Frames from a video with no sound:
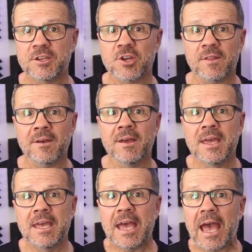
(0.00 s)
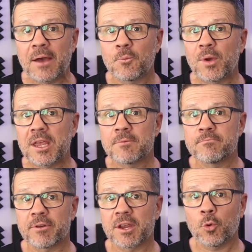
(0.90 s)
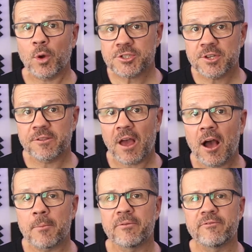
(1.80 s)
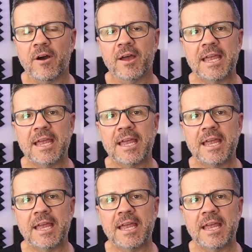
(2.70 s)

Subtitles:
each other, and we can bring questions up via